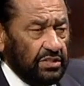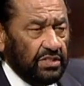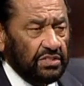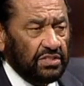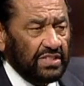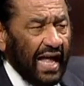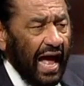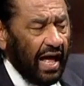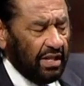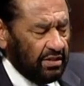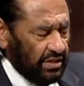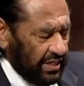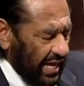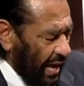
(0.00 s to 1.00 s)
is the style,
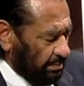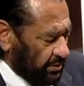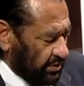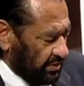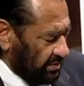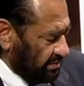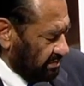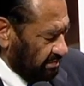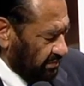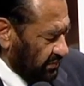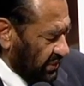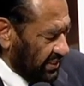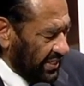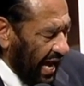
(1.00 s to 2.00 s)
the caption,
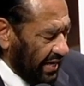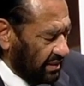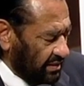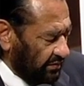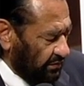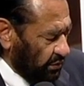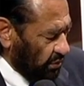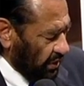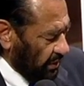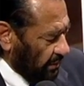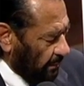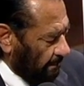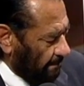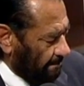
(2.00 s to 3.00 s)
the title, if you
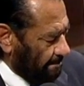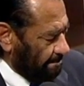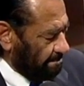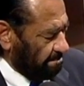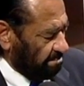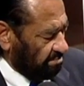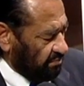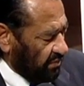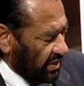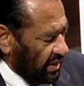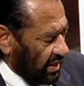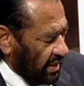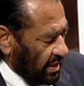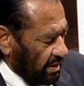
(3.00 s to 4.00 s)
will.
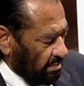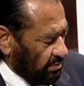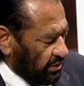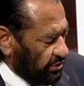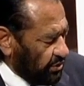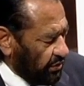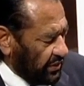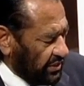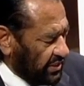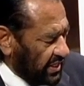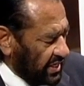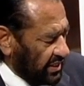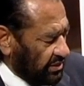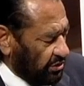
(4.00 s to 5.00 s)
Missouri
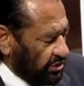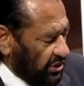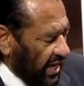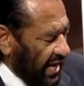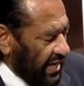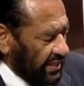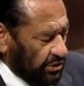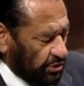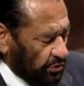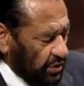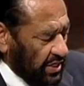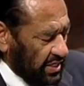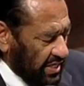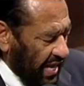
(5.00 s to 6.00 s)
City to change
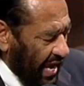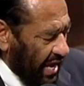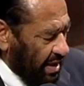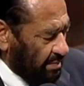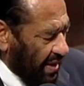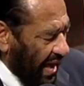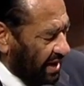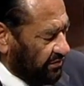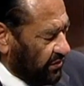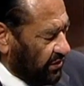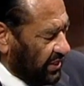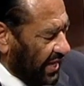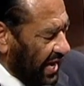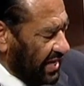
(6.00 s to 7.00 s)
street name after
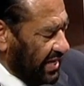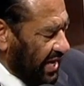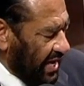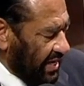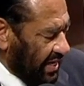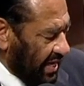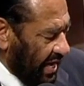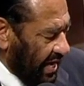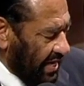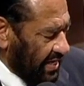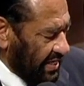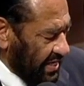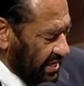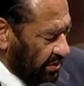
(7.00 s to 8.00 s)
KKK
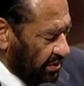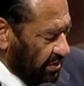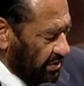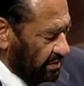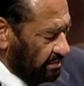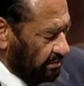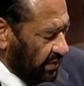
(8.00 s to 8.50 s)
leader